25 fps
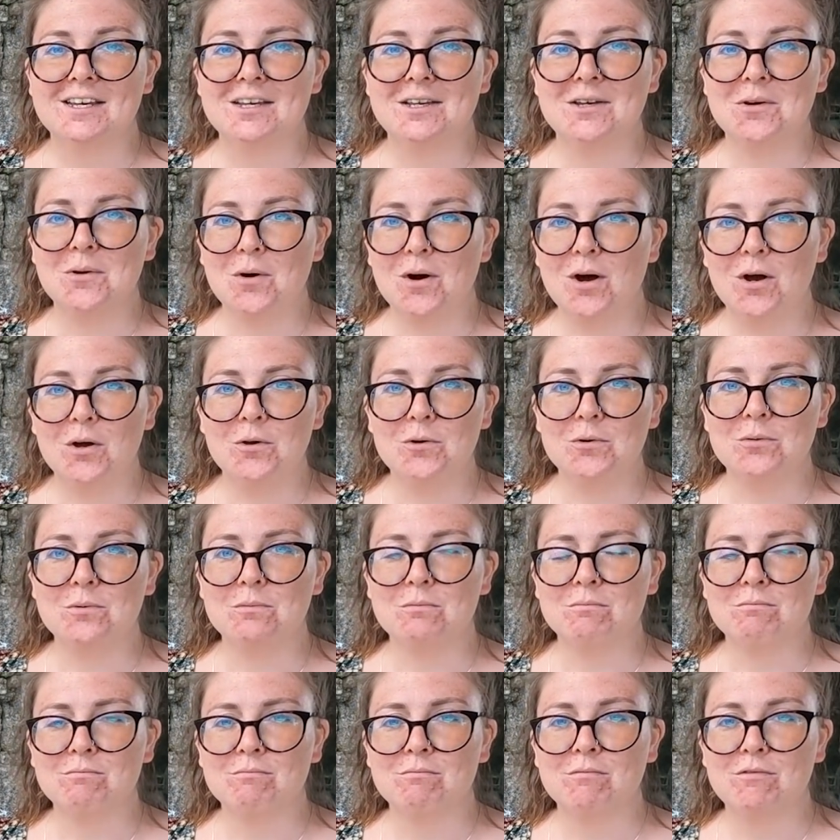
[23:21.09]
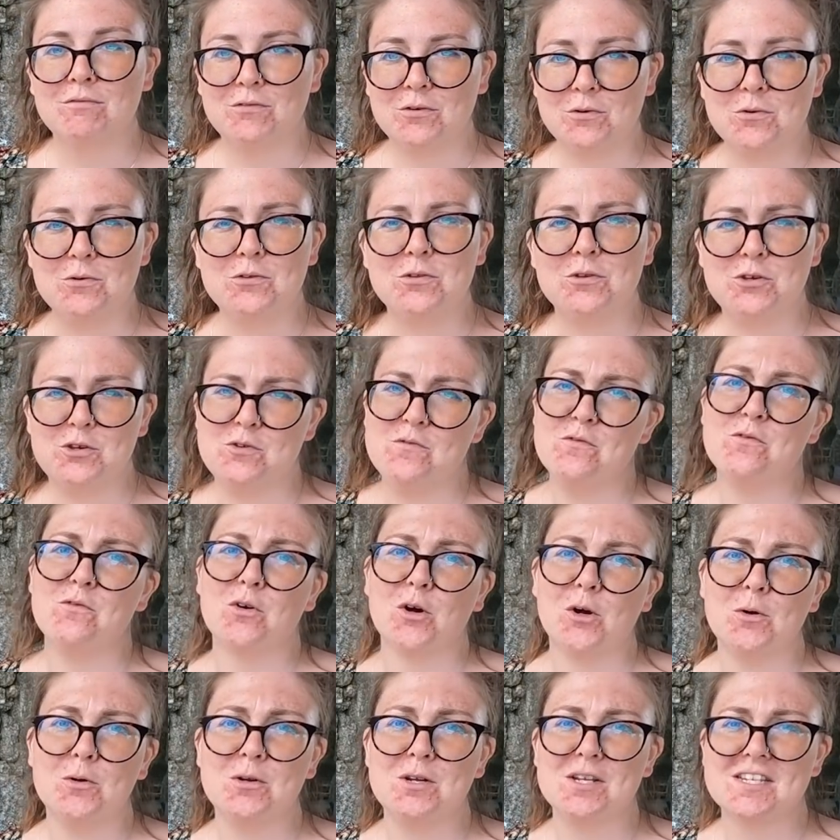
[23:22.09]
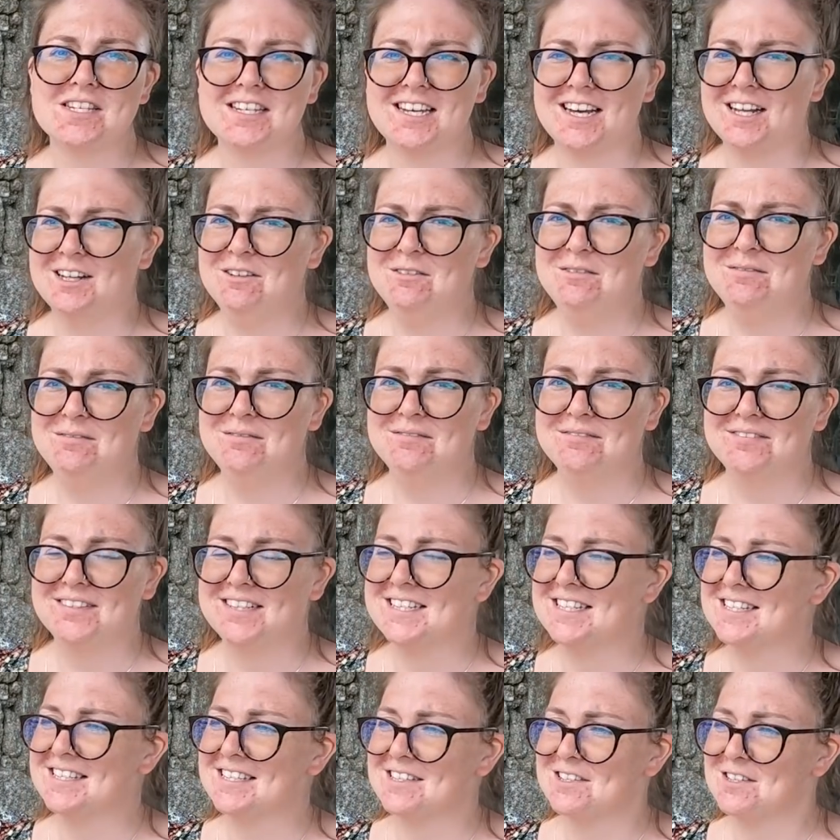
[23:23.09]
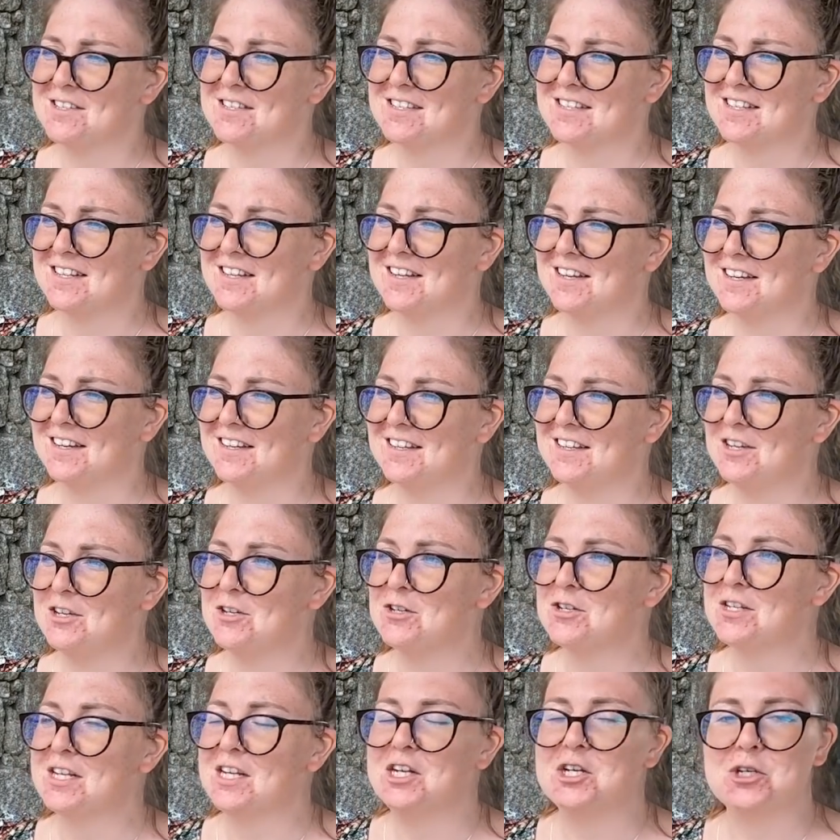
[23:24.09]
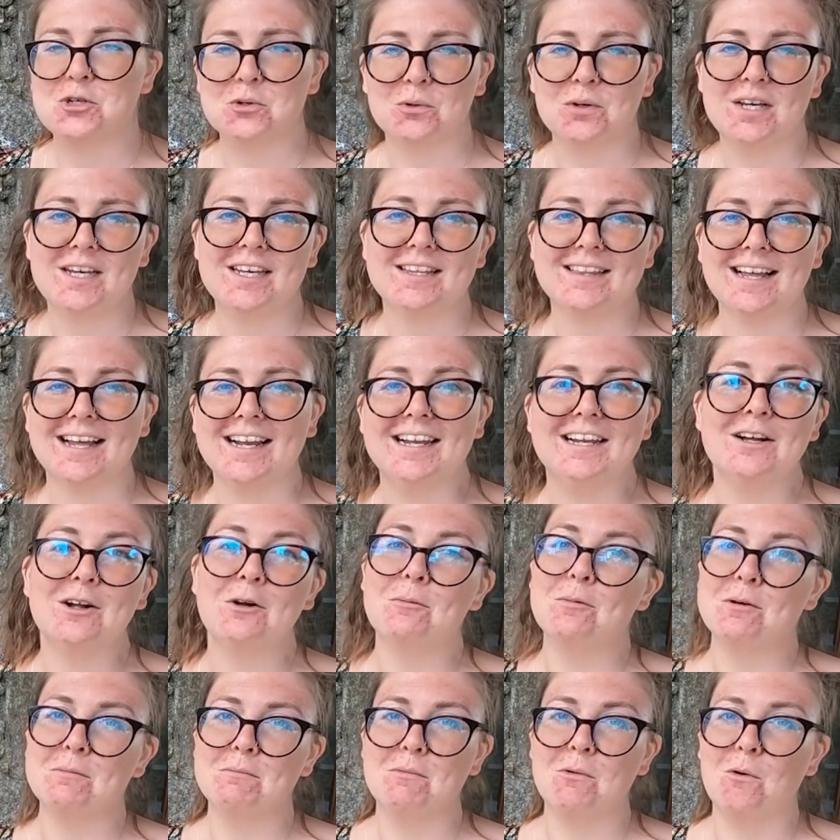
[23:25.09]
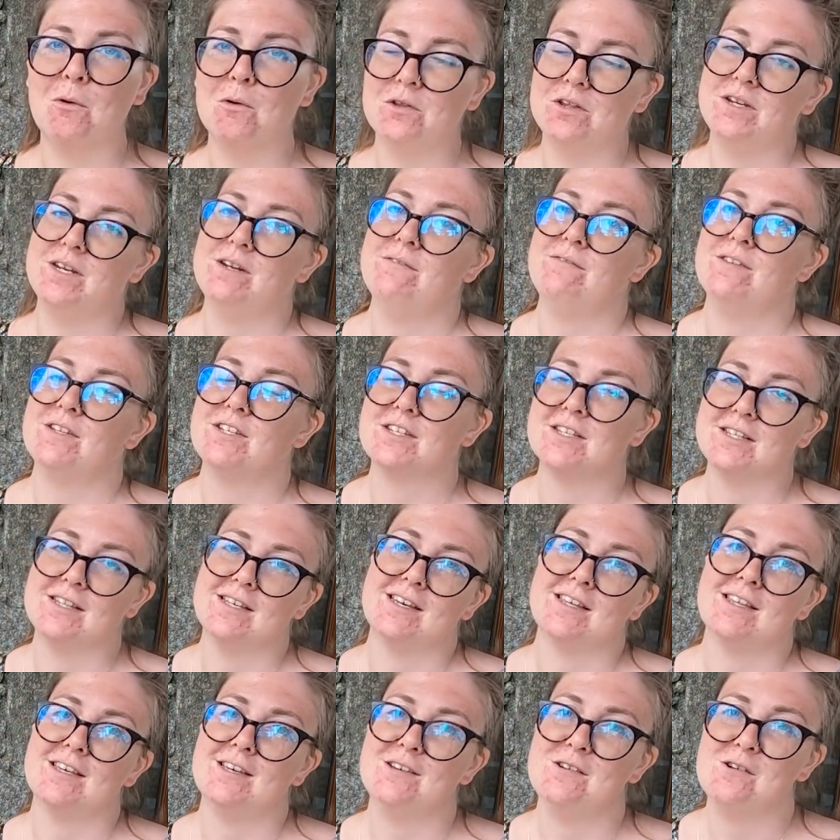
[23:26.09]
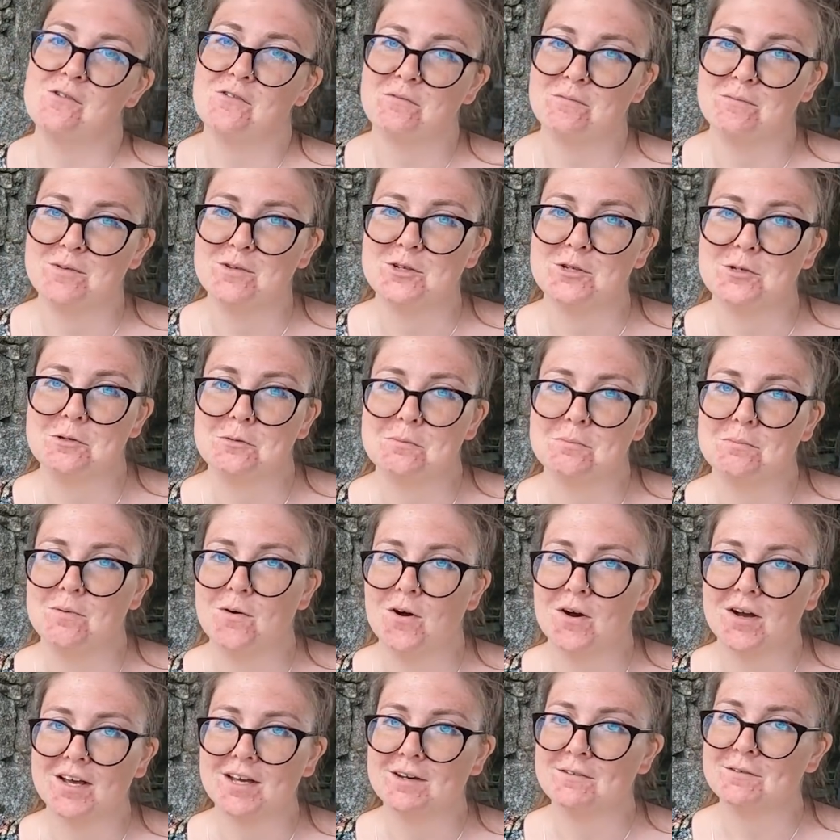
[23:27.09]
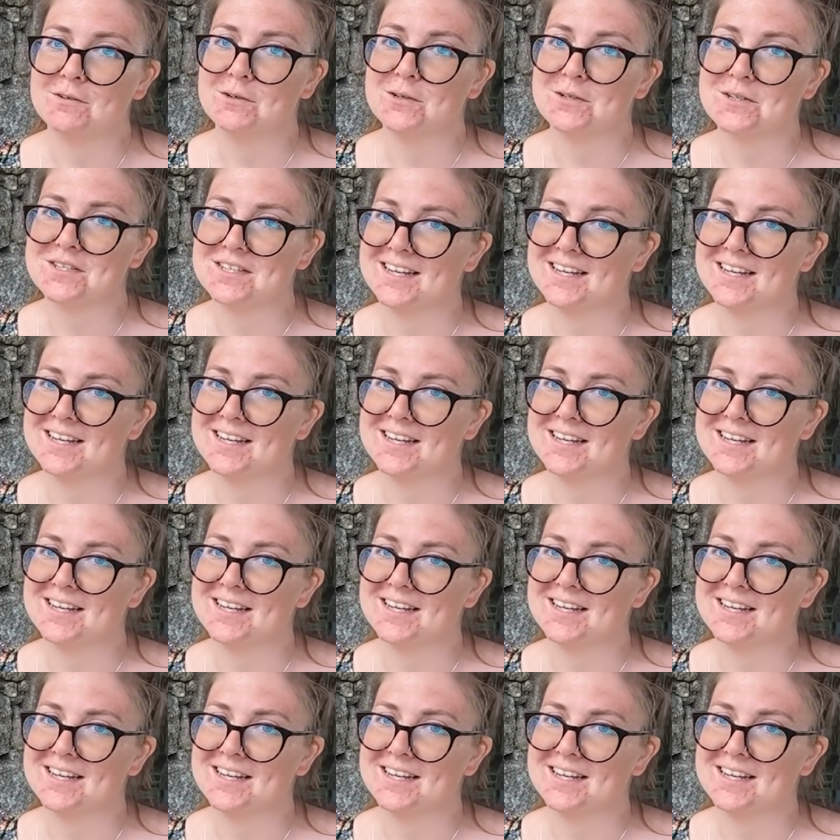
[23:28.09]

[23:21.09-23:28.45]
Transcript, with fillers: your own food that you've grown yourself it's just uh, you just enjoy it that little bit more than if it's something that you got from the supermarket I've got to